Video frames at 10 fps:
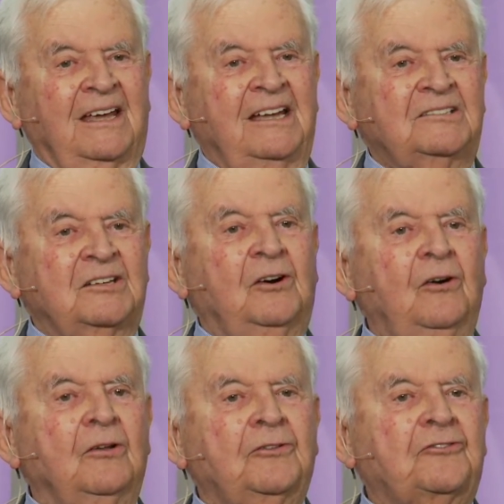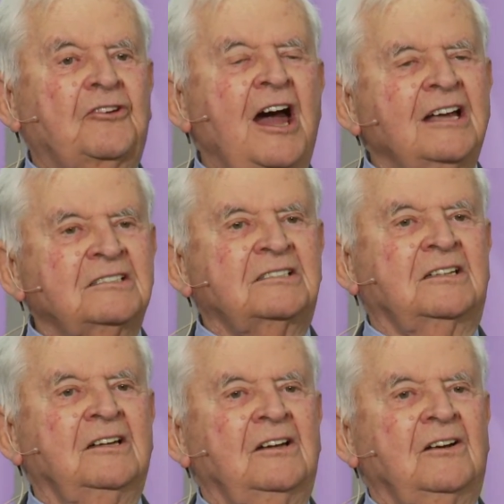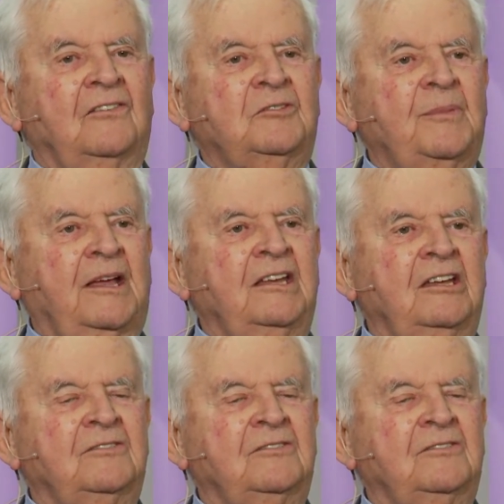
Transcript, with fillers: It's the whole thrust of the beginning